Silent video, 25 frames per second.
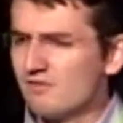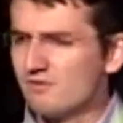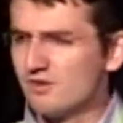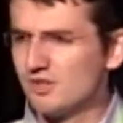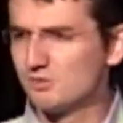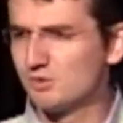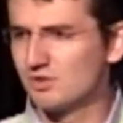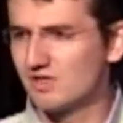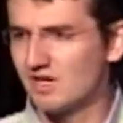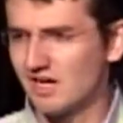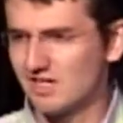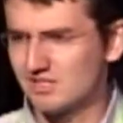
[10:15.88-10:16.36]

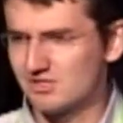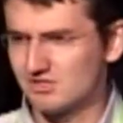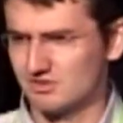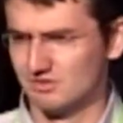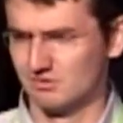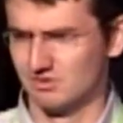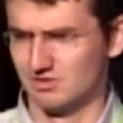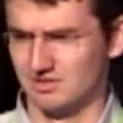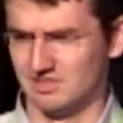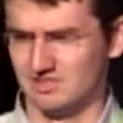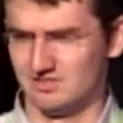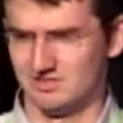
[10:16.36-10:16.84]
Facebook actually
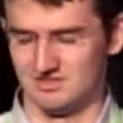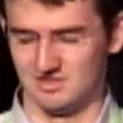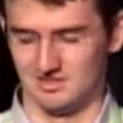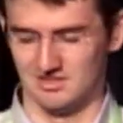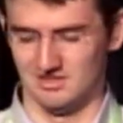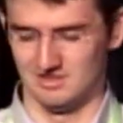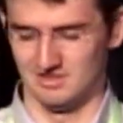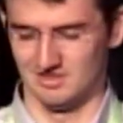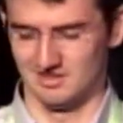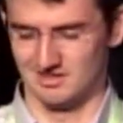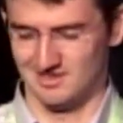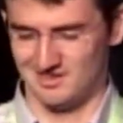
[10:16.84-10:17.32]
released
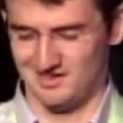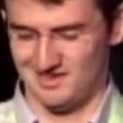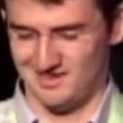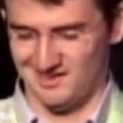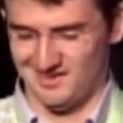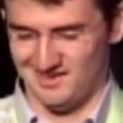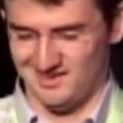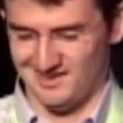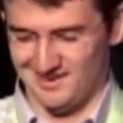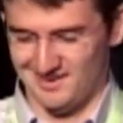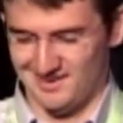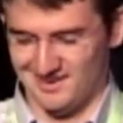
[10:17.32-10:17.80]
a
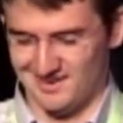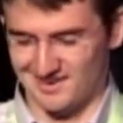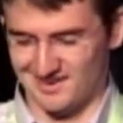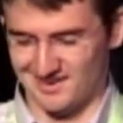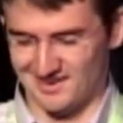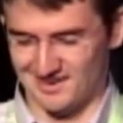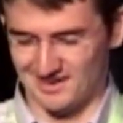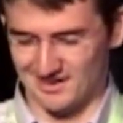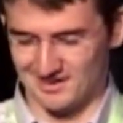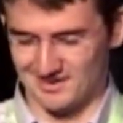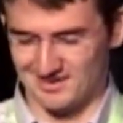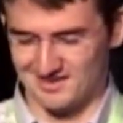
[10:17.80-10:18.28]

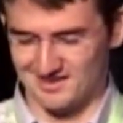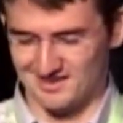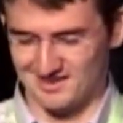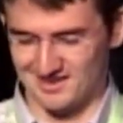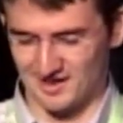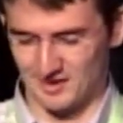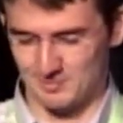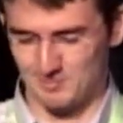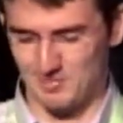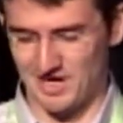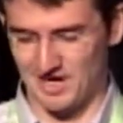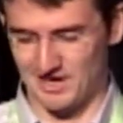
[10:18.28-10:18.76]

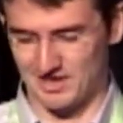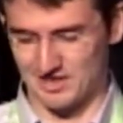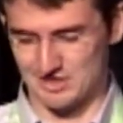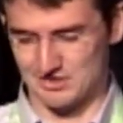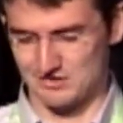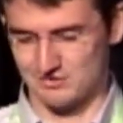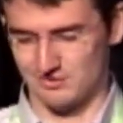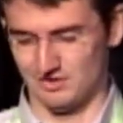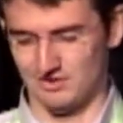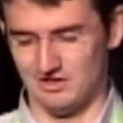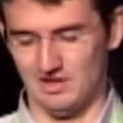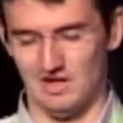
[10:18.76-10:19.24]

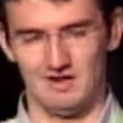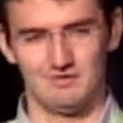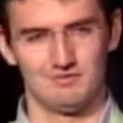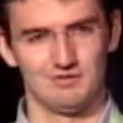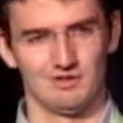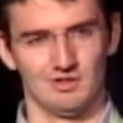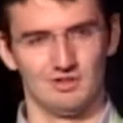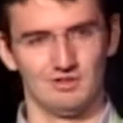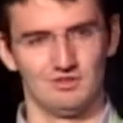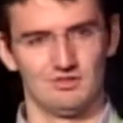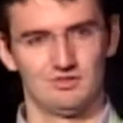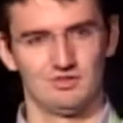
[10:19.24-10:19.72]
package for the
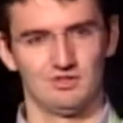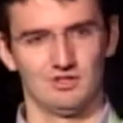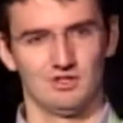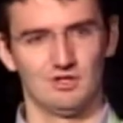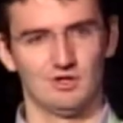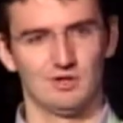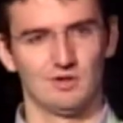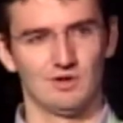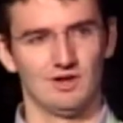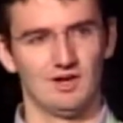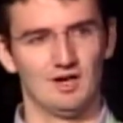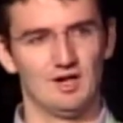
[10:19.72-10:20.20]
iPhone.
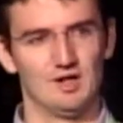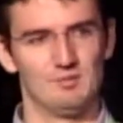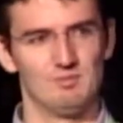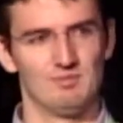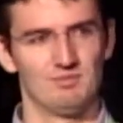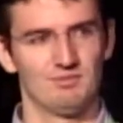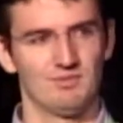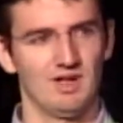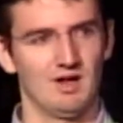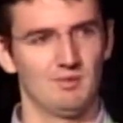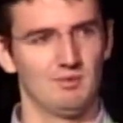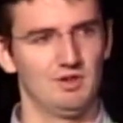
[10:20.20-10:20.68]
So
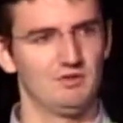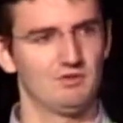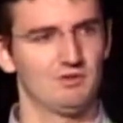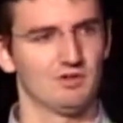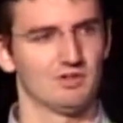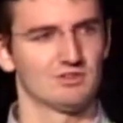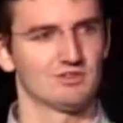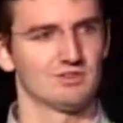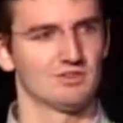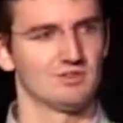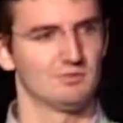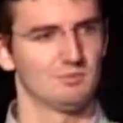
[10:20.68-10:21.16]
how many
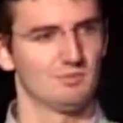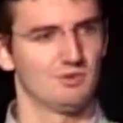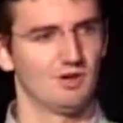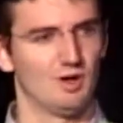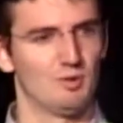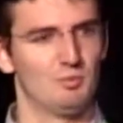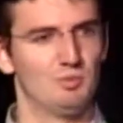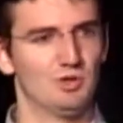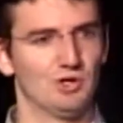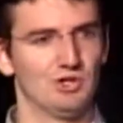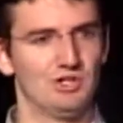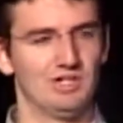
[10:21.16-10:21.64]
folks
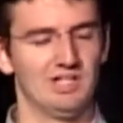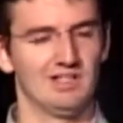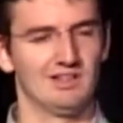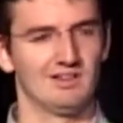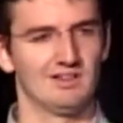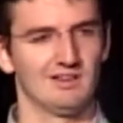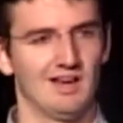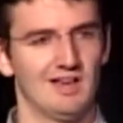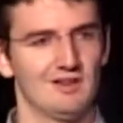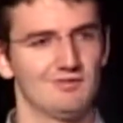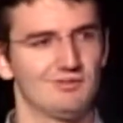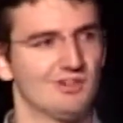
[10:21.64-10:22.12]
are
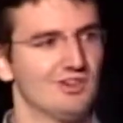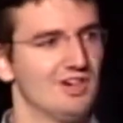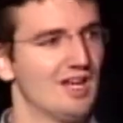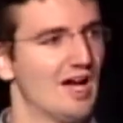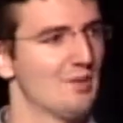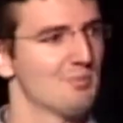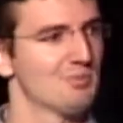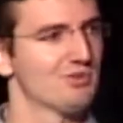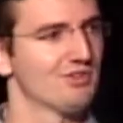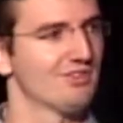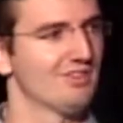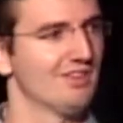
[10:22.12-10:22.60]
building iPhone
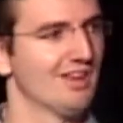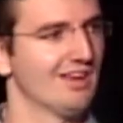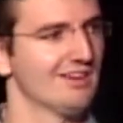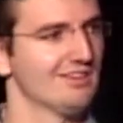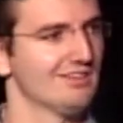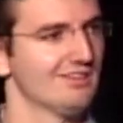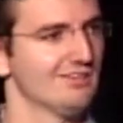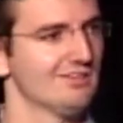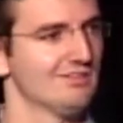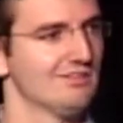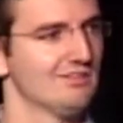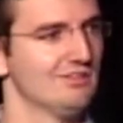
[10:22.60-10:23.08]
apps
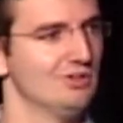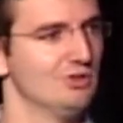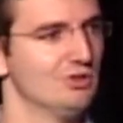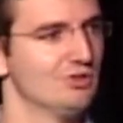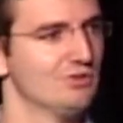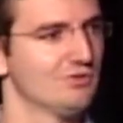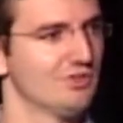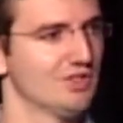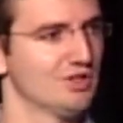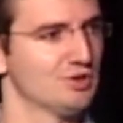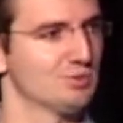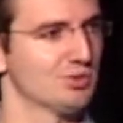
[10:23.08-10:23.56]
that
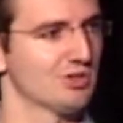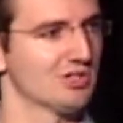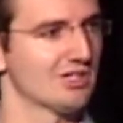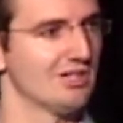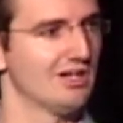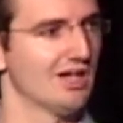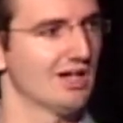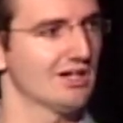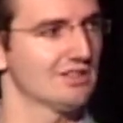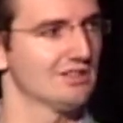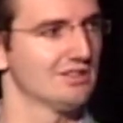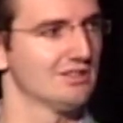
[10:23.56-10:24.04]
use Facebook
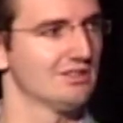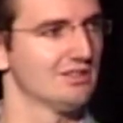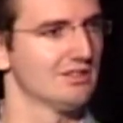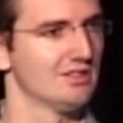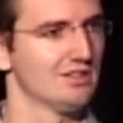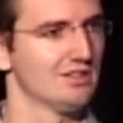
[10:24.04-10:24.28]
Connect?